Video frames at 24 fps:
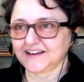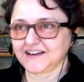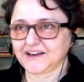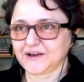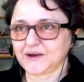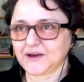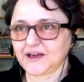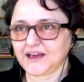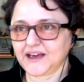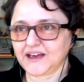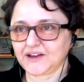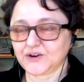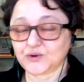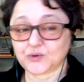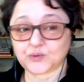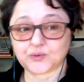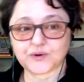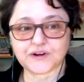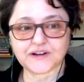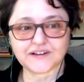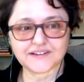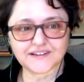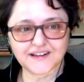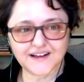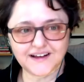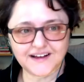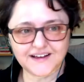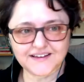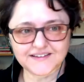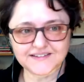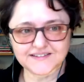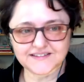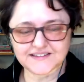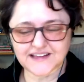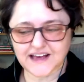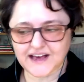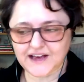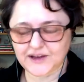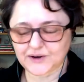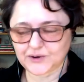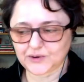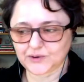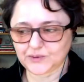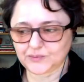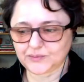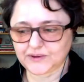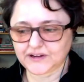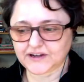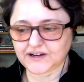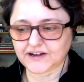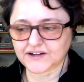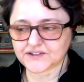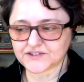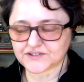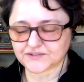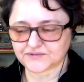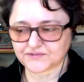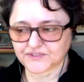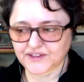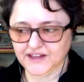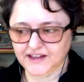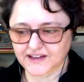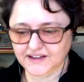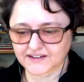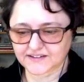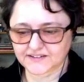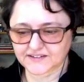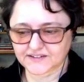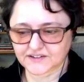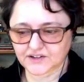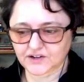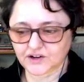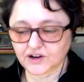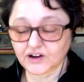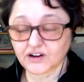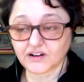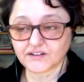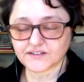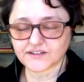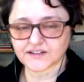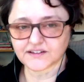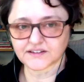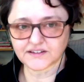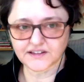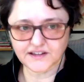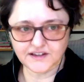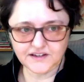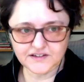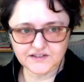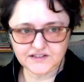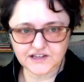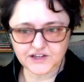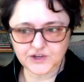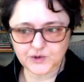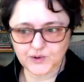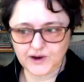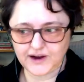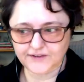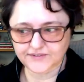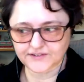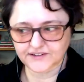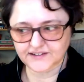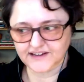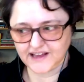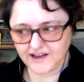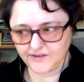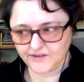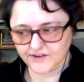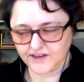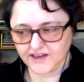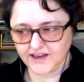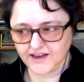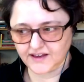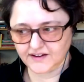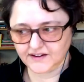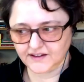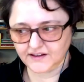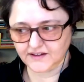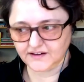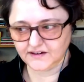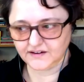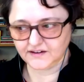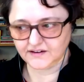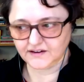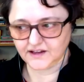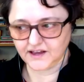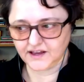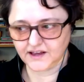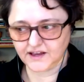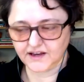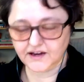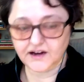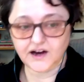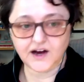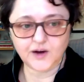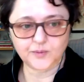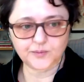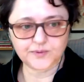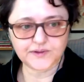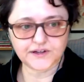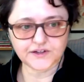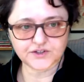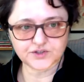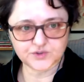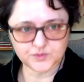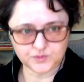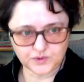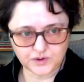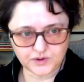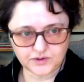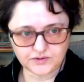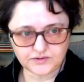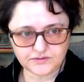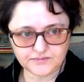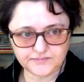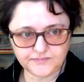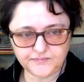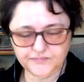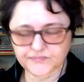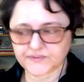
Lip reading: realize that because of that, all the things that you have to navigate in a complex role,